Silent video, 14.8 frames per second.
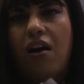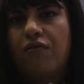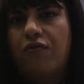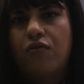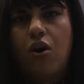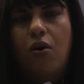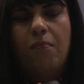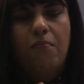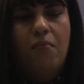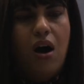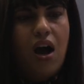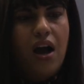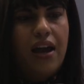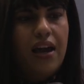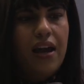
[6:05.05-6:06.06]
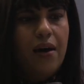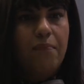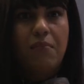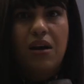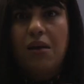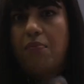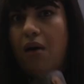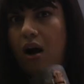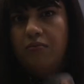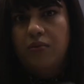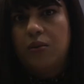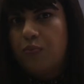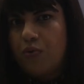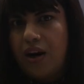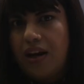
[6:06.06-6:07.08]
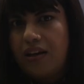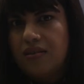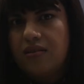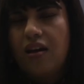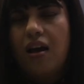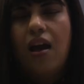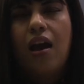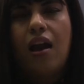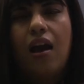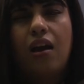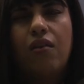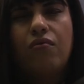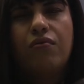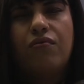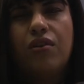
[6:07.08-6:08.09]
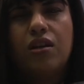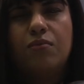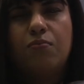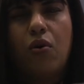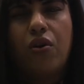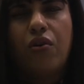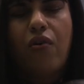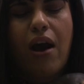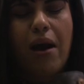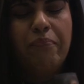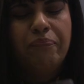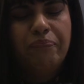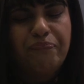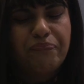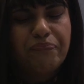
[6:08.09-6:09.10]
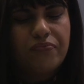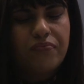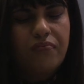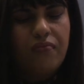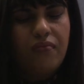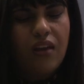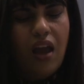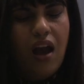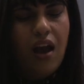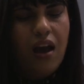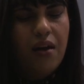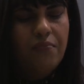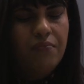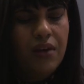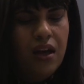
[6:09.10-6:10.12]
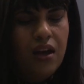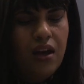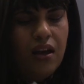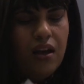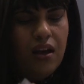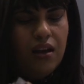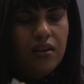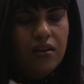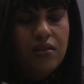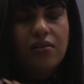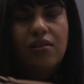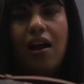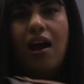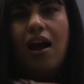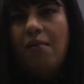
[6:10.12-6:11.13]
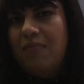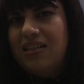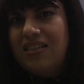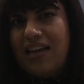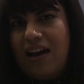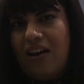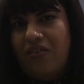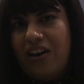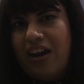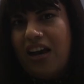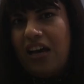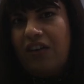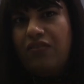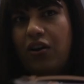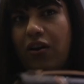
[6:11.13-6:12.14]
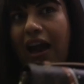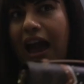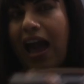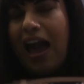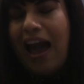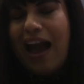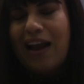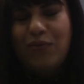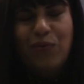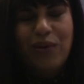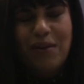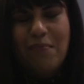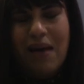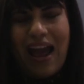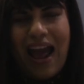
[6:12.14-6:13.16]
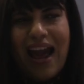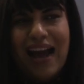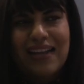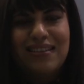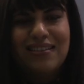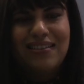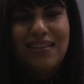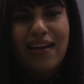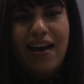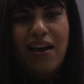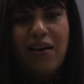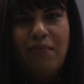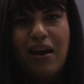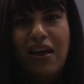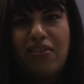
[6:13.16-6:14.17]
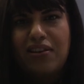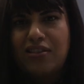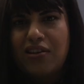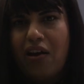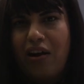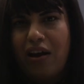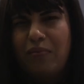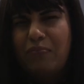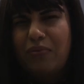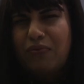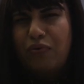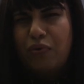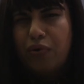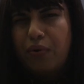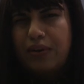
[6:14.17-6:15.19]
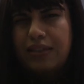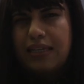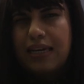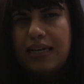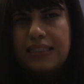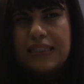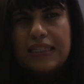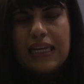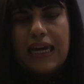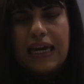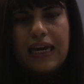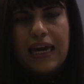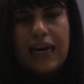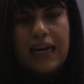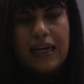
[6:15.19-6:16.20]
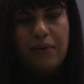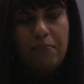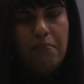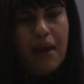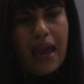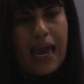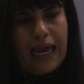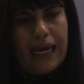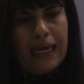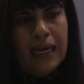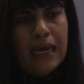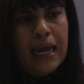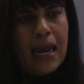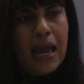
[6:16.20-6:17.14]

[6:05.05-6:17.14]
I've got my mini Palm Springs in a reverse monogram. I missed out on it, even though I had one in my hands at the time before going to Italy in May.